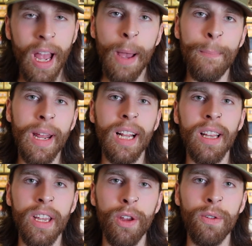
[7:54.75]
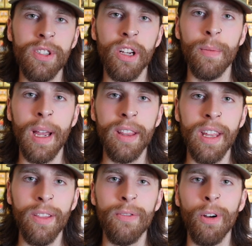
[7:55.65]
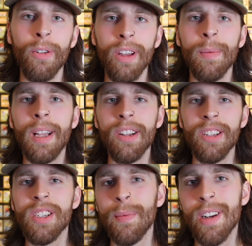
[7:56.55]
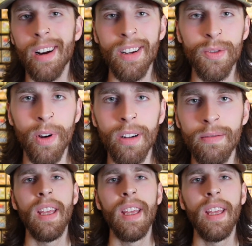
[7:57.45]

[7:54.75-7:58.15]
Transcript: immediately use them and then throw them into the cemetery as well.